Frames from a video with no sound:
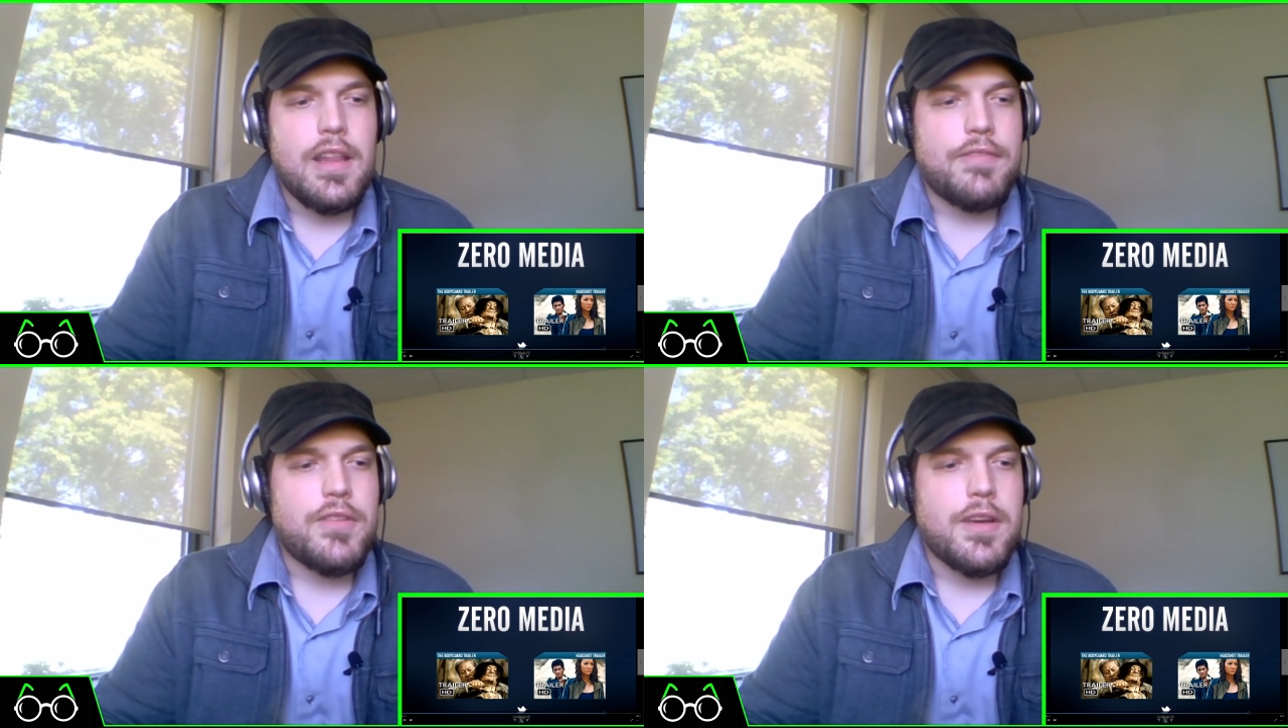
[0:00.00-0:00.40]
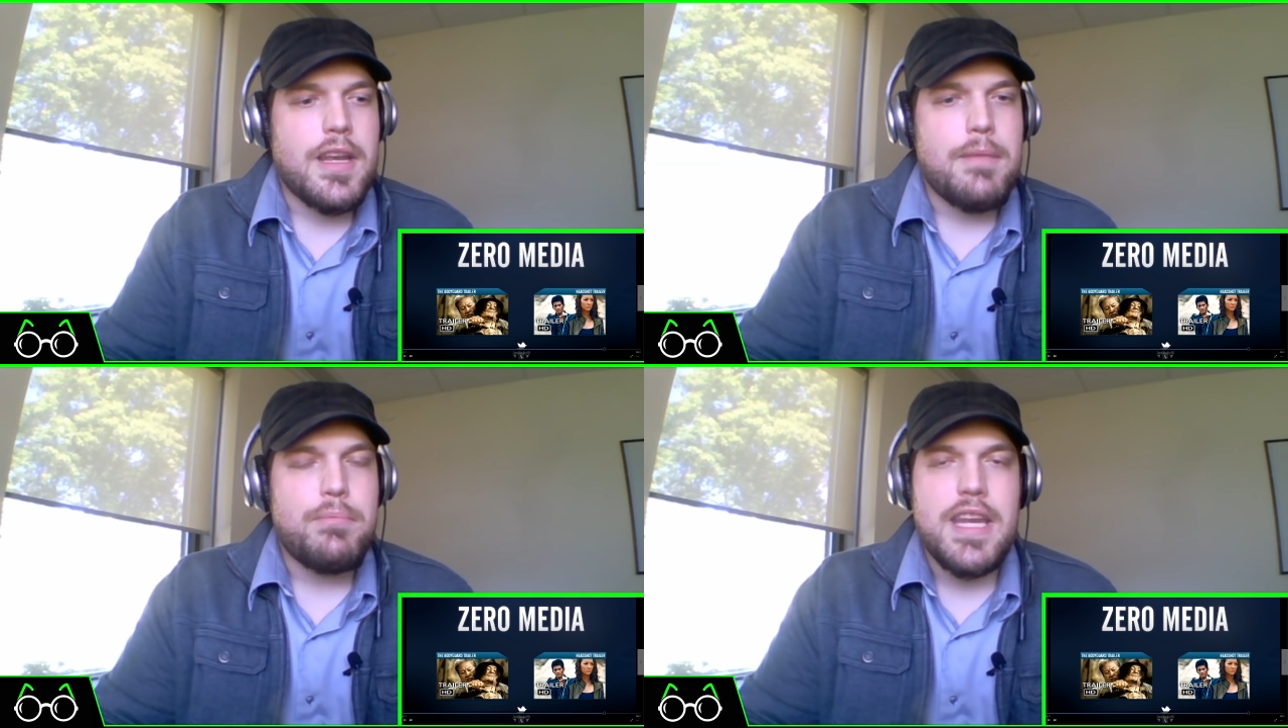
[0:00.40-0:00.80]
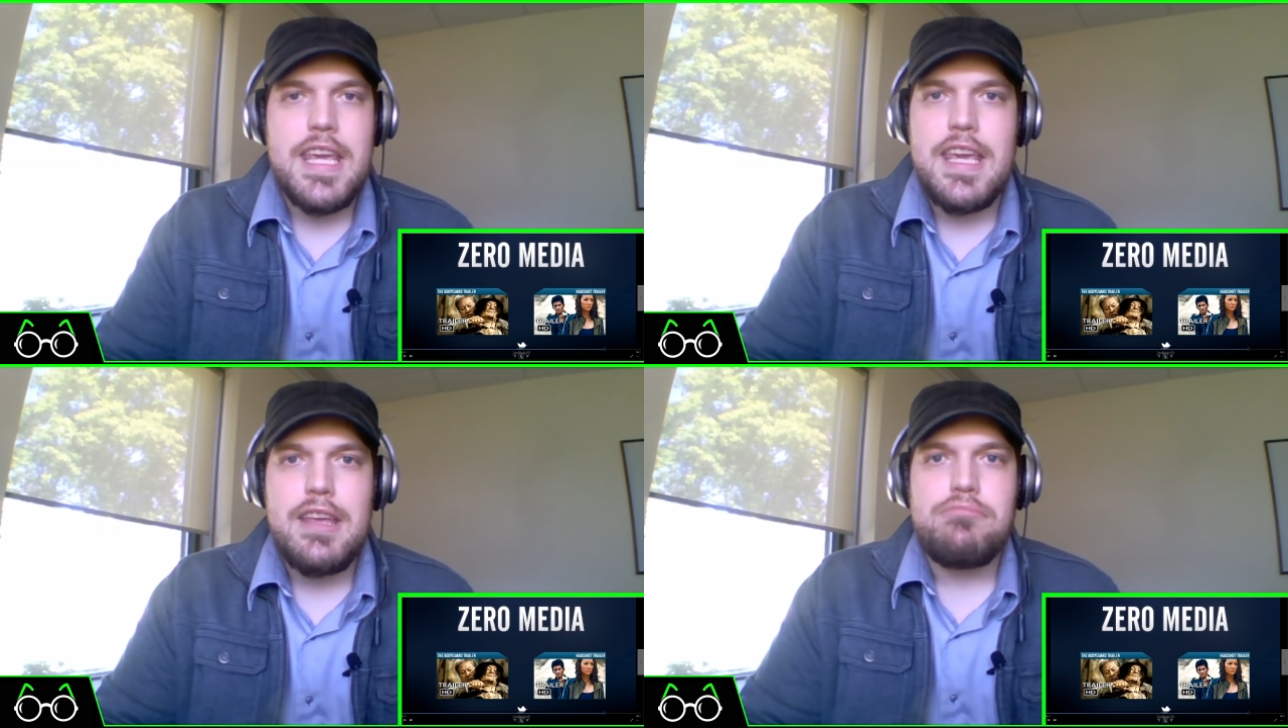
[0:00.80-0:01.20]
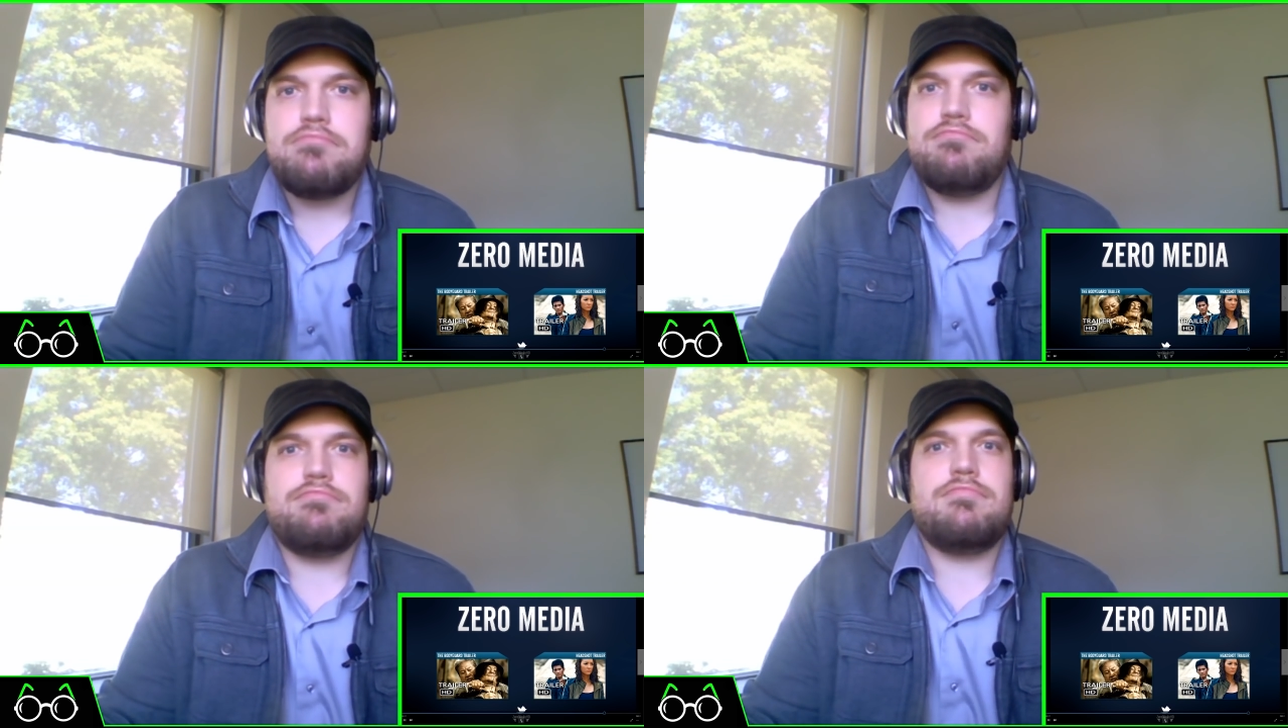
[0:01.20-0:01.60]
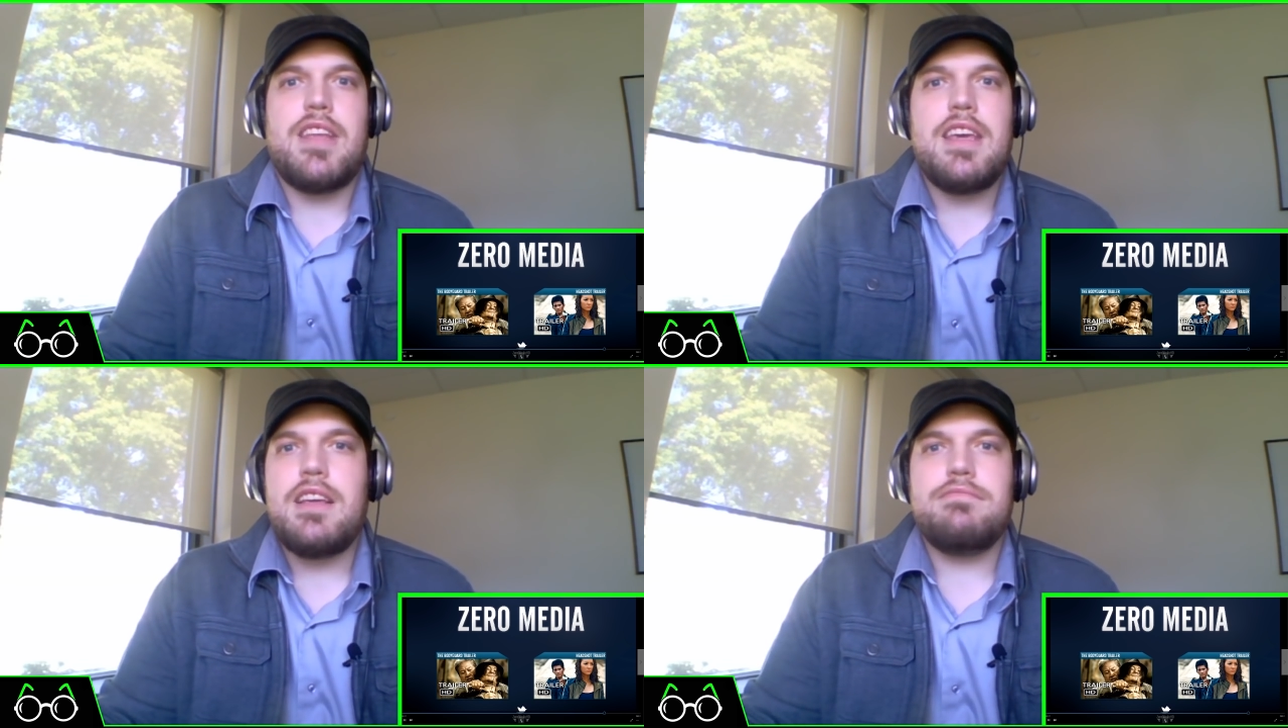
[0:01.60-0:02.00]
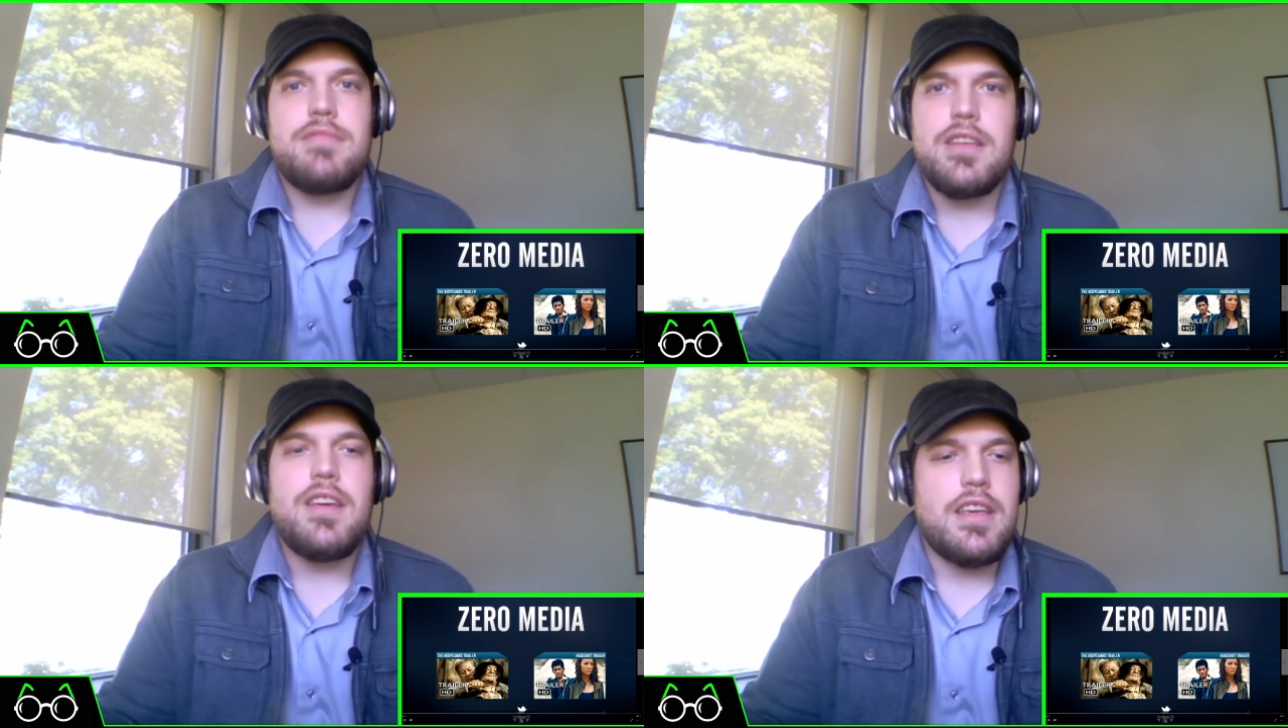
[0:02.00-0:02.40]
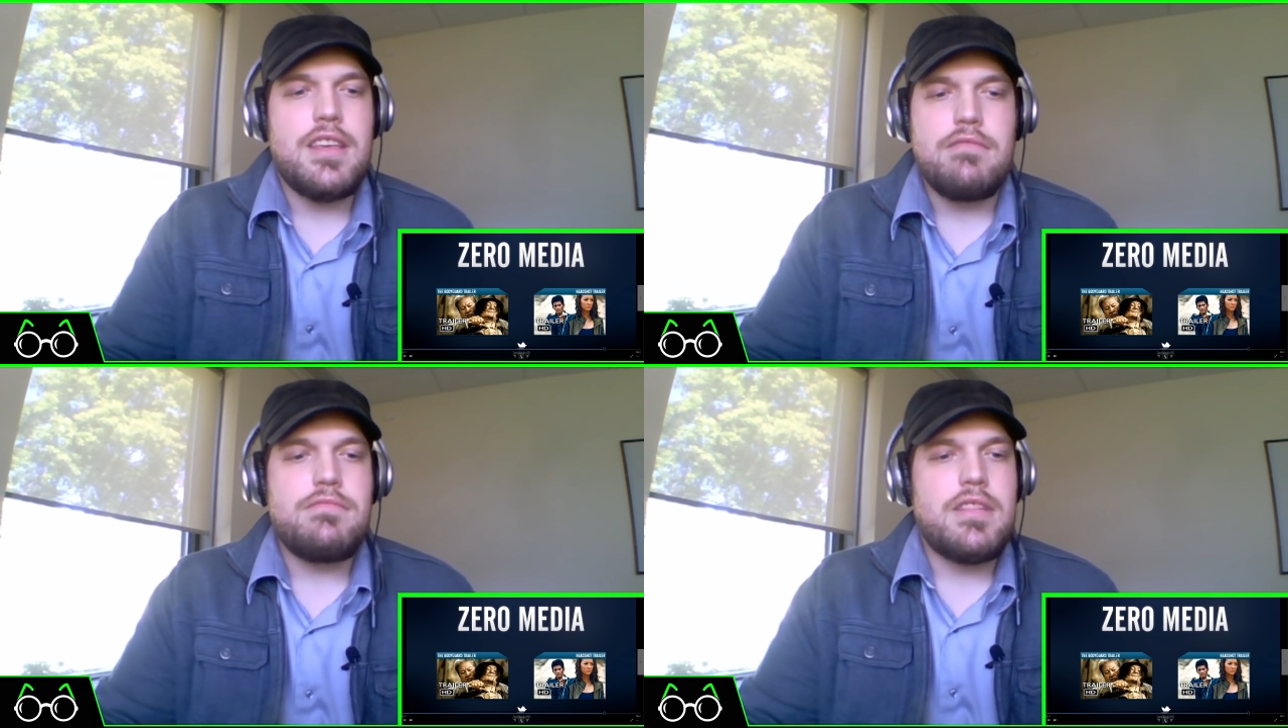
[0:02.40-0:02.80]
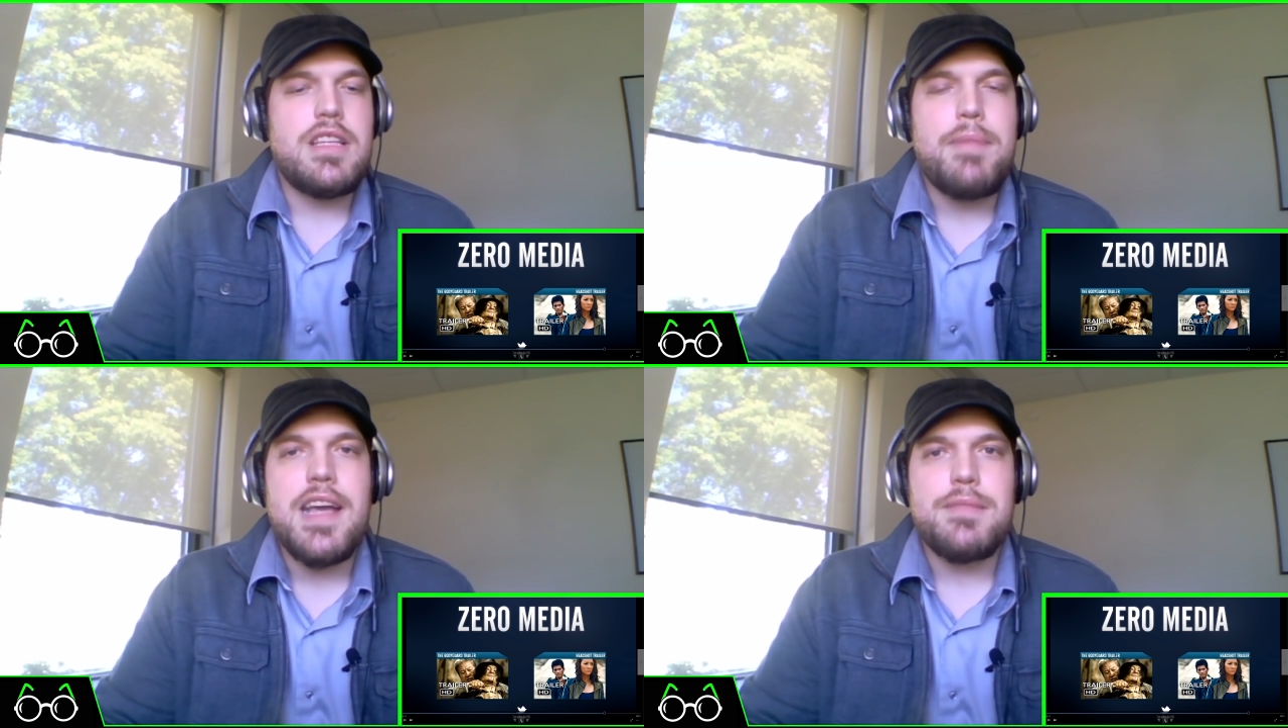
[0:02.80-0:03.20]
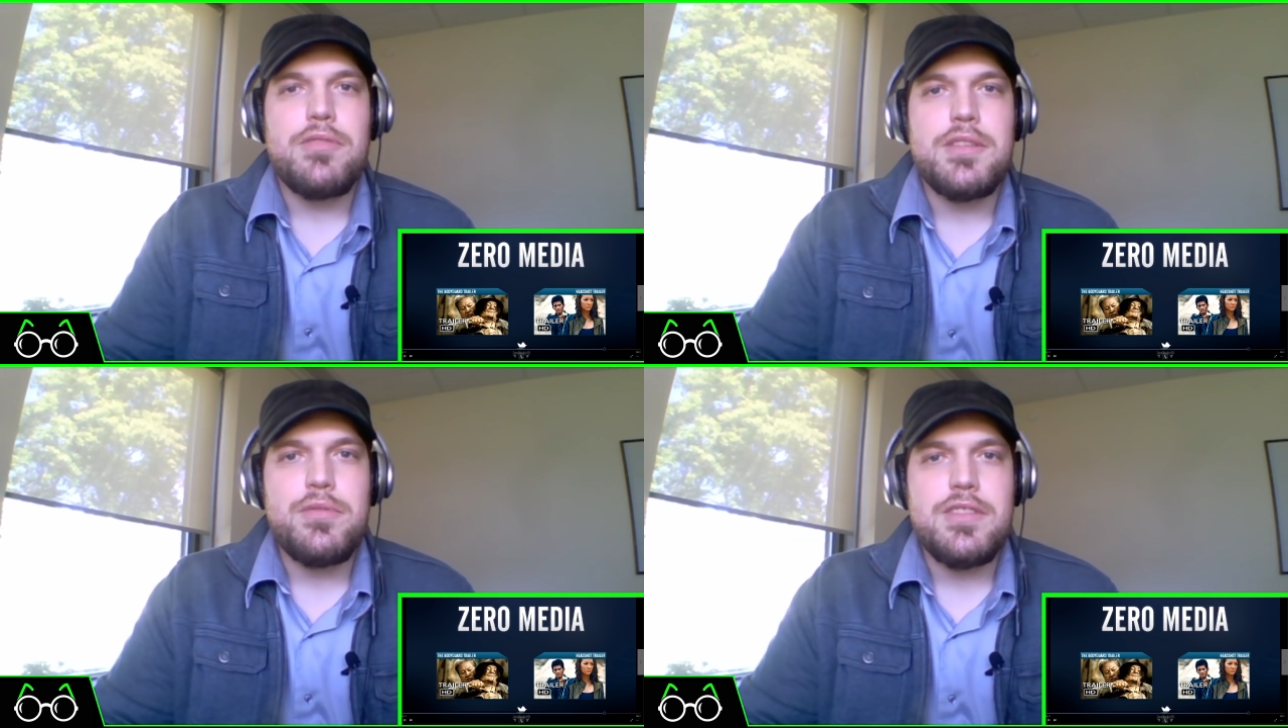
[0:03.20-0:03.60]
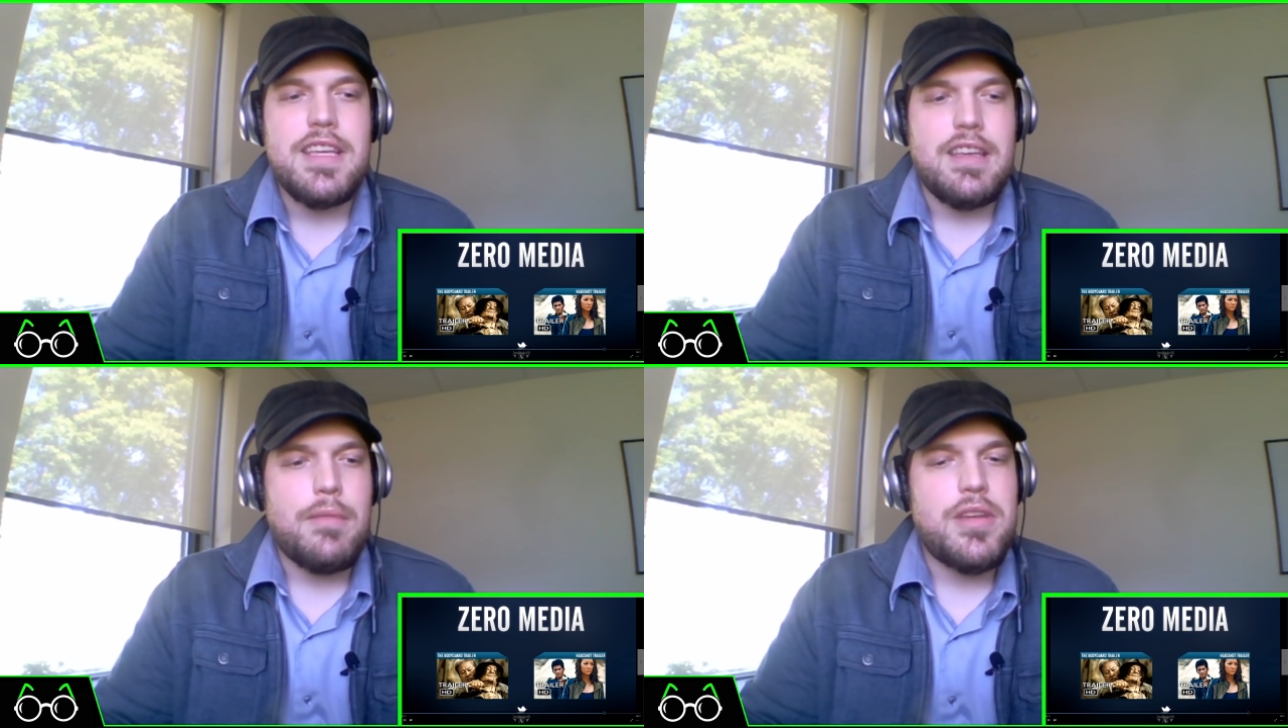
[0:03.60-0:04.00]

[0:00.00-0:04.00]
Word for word: I'll have to look it up, but he he he's passable as Bruce Lee.